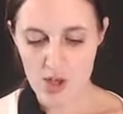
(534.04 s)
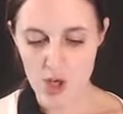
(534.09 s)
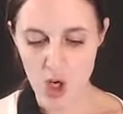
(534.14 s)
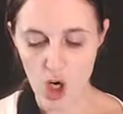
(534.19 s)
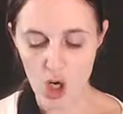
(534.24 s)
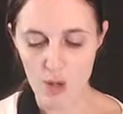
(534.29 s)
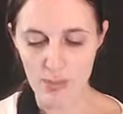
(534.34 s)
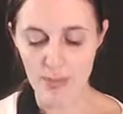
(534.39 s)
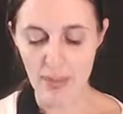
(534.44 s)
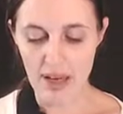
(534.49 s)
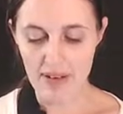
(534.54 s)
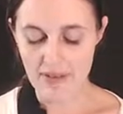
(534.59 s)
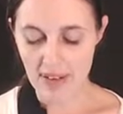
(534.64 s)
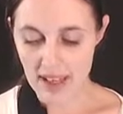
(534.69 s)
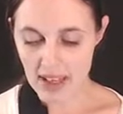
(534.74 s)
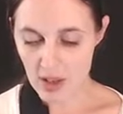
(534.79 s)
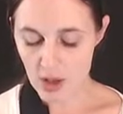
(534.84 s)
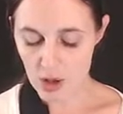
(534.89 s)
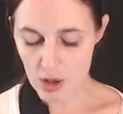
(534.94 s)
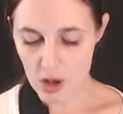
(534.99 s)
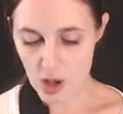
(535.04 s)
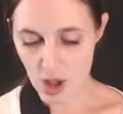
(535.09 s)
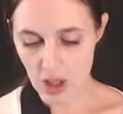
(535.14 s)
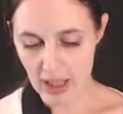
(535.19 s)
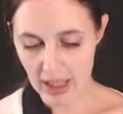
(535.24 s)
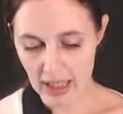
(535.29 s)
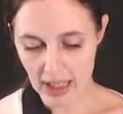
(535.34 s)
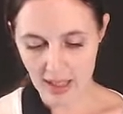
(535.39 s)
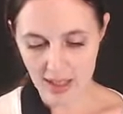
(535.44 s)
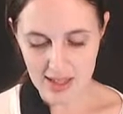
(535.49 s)
So my VAT control
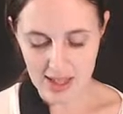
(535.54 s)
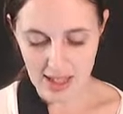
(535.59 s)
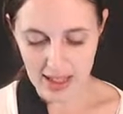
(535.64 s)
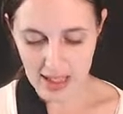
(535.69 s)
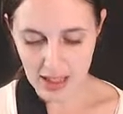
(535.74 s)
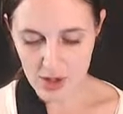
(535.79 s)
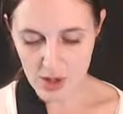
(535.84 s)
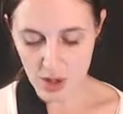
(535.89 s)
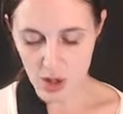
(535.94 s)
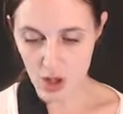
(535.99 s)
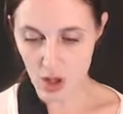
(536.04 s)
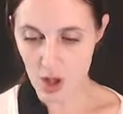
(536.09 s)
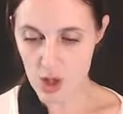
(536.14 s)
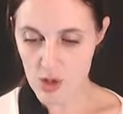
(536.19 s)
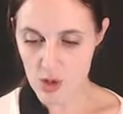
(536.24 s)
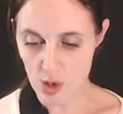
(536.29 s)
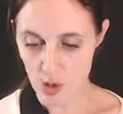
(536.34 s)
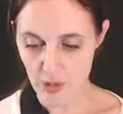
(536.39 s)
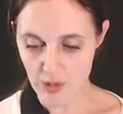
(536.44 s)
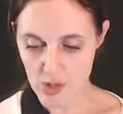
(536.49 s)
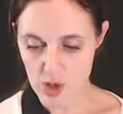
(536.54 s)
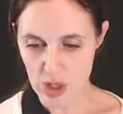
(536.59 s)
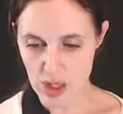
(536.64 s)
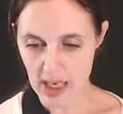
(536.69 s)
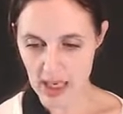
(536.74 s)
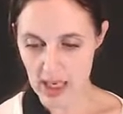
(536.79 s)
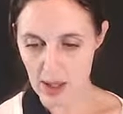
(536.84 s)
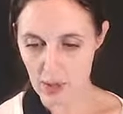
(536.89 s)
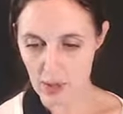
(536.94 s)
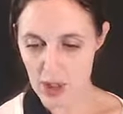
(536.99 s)
account, I need to close it off to
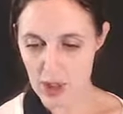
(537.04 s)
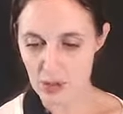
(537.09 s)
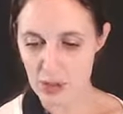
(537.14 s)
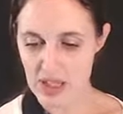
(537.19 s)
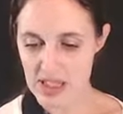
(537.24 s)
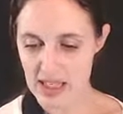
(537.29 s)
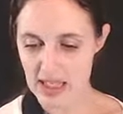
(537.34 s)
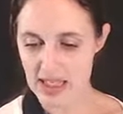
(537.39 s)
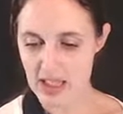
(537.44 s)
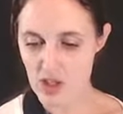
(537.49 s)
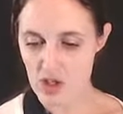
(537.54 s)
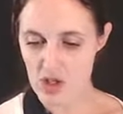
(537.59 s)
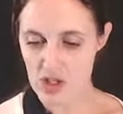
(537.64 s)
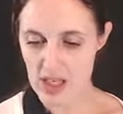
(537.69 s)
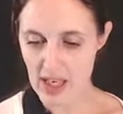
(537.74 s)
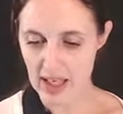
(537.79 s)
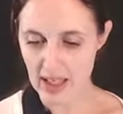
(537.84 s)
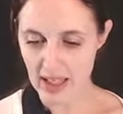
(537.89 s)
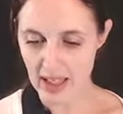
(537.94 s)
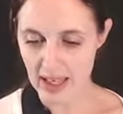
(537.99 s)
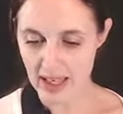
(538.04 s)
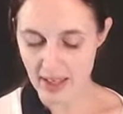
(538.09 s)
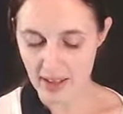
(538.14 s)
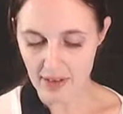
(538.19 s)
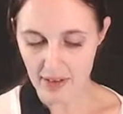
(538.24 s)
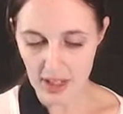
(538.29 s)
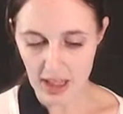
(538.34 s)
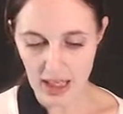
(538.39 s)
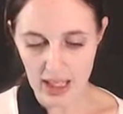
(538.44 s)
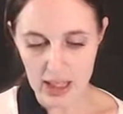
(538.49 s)
here, which means I need to take it out
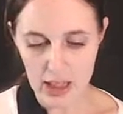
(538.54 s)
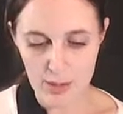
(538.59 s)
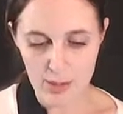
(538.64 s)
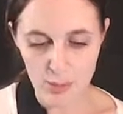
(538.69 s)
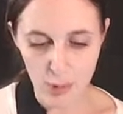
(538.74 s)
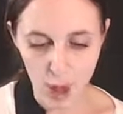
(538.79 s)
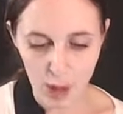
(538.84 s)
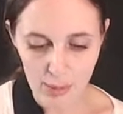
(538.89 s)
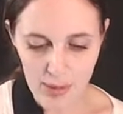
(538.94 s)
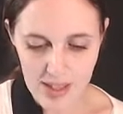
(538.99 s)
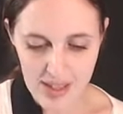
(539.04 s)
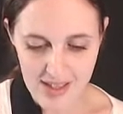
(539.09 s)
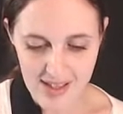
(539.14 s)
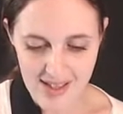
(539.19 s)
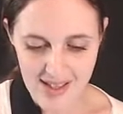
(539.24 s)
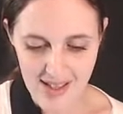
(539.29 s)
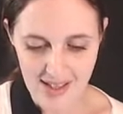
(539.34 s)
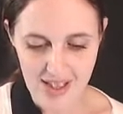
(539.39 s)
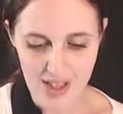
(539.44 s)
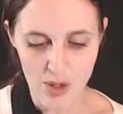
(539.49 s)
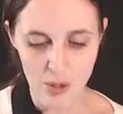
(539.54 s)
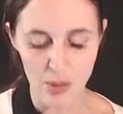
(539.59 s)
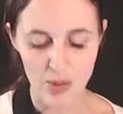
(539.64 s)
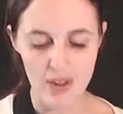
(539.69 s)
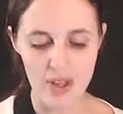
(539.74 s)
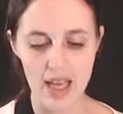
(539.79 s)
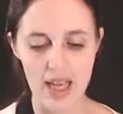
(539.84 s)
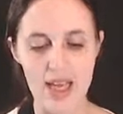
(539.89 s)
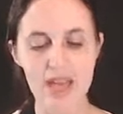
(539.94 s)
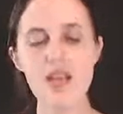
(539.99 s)
of here. At the moment, it's sitting
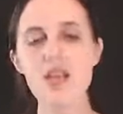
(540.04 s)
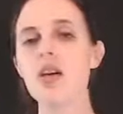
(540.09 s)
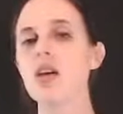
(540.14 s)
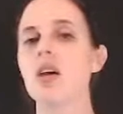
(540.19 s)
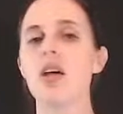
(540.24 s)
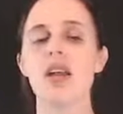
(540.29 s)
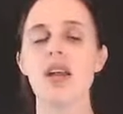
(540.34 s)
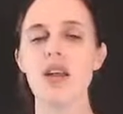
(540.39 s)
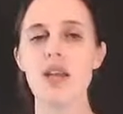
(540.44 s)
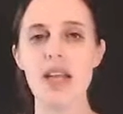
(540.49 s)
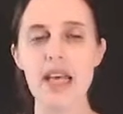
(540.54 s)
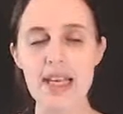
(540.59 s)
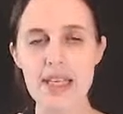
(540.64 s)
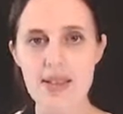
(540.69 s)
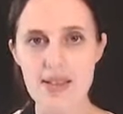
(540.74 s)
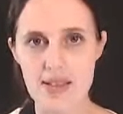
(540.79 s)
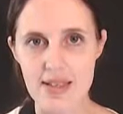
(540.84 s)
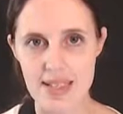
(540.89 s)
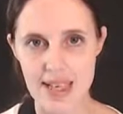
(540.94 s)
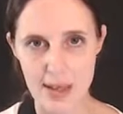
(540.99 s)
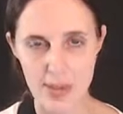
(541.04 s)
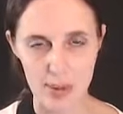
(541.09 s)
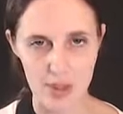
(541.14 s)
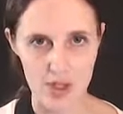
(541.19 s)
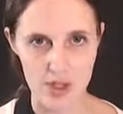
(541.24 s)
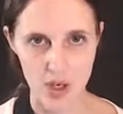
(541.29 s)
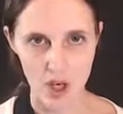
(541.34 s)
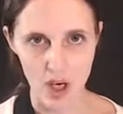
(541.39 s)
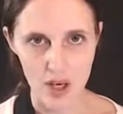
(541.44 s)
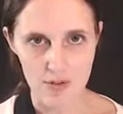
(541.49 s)
with a net
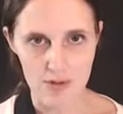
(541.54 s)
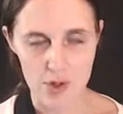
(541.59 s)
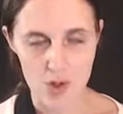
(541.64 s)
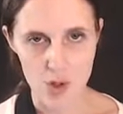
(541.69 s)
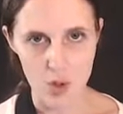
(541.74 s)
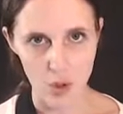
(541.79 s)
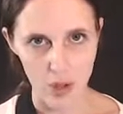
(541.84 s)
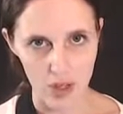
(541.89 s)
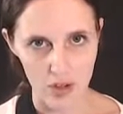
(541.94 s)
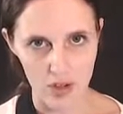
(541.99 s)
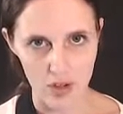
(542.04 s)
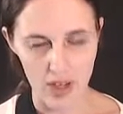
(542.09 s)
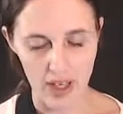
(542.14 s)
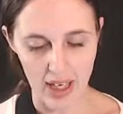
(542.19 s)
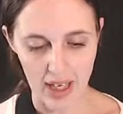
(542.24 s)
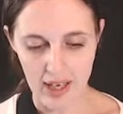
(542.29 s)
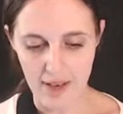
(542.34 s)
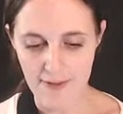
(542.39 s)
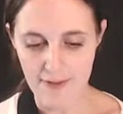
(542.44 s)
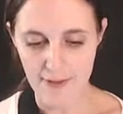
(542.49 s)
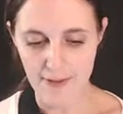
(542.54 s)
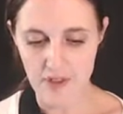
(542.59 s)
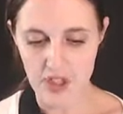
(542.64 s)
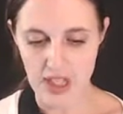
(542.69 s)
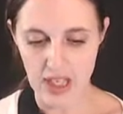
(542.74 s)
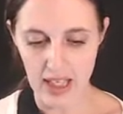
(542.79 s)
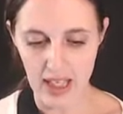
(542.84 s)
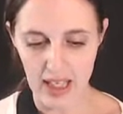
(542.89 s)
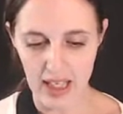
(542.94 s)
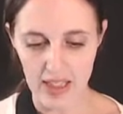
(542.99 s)
debit of
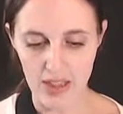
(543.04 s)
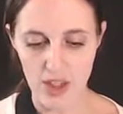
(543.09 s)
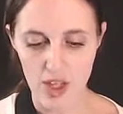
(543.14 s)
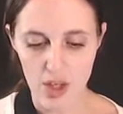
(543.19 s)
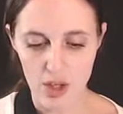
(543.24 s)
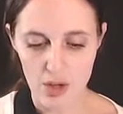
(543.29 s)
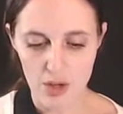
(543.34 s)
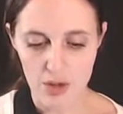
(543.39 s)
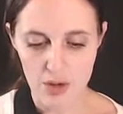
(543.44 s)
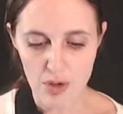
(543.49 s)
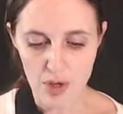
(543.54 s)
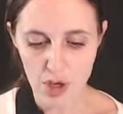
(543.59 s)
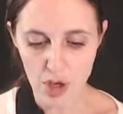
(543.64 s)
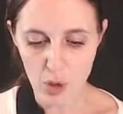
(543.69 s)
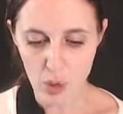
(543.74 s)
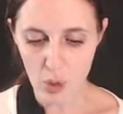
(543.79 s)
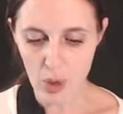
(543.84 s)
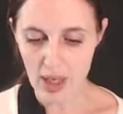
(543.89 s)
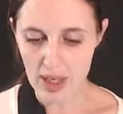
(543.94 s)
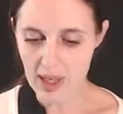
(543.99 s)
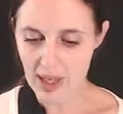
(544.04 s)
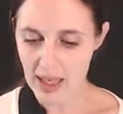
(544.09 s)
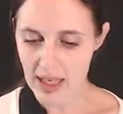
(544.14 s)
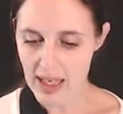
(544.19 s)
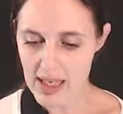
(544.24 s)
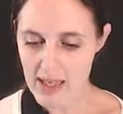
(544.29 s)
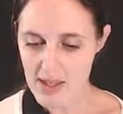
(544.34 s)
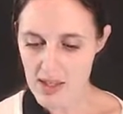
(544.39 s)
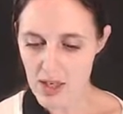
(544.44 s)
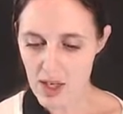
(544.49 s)
259, 301
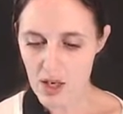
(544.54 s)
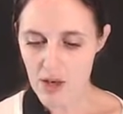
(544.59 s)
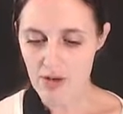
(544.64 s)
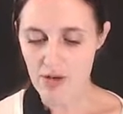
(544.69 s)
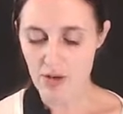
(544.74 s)
less